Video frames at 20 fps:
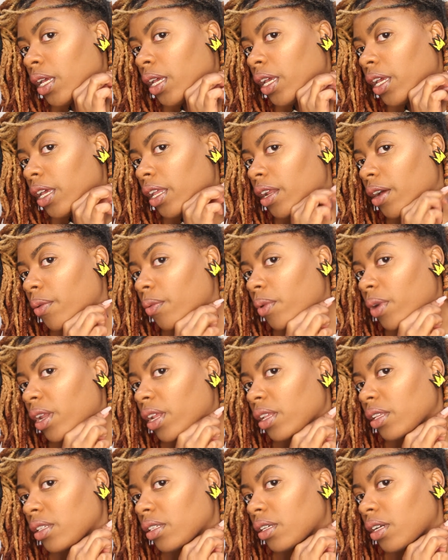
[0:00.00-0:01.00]
And I
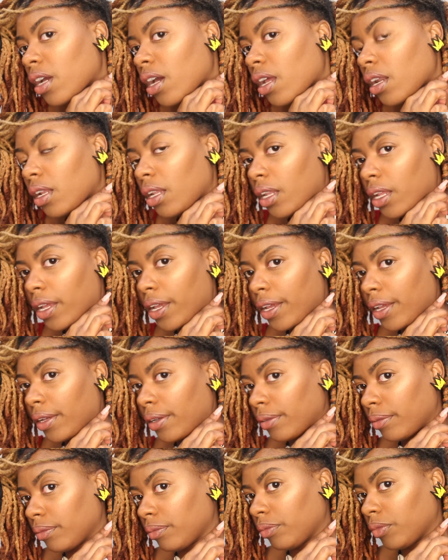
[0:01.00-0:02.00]
want it to kind of like
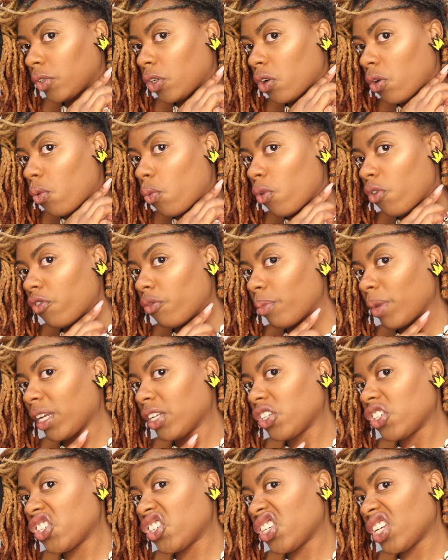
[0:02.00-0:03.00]
go with my
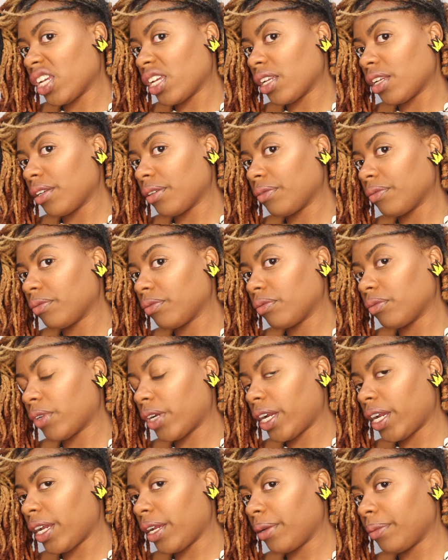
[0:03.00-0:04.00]
chin,
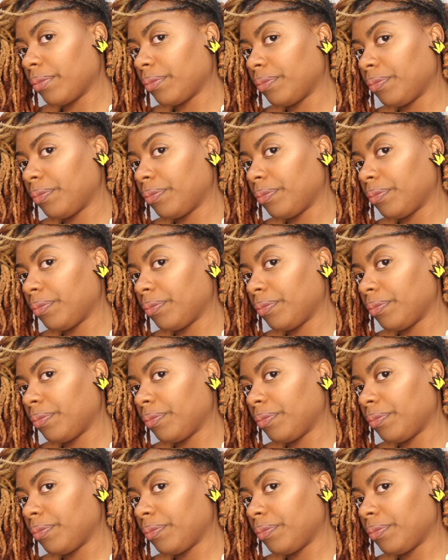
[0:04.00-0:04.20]
right?